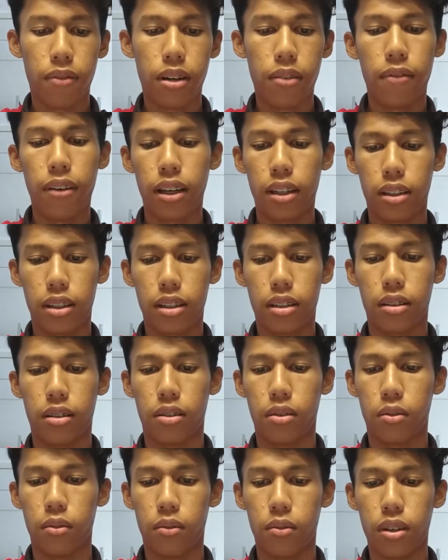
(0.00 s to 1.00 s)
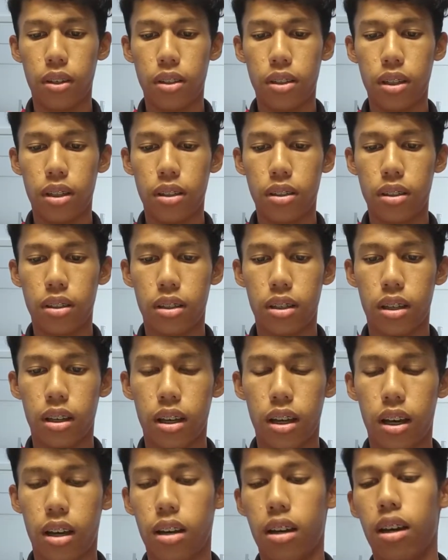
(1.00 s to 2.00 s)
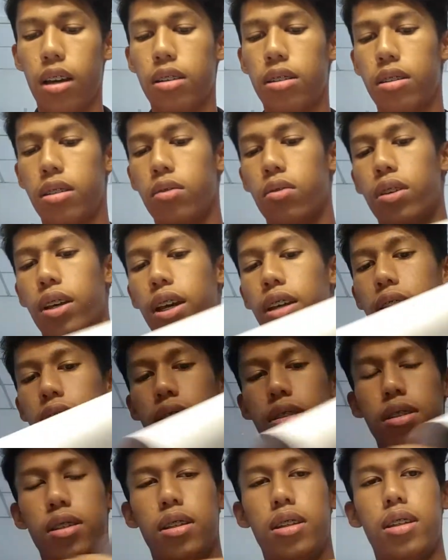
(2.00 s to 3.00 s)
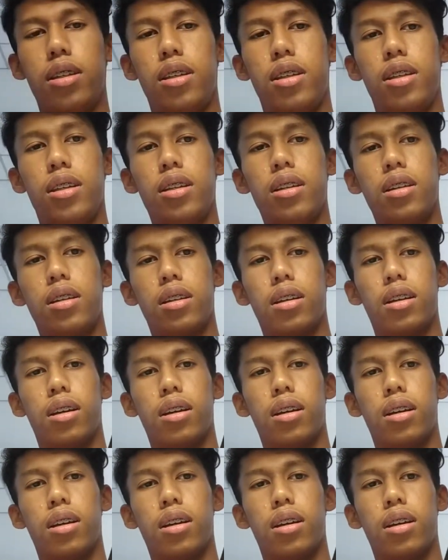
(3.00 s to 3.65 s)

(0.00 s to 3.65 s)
vector, which is as you can see here.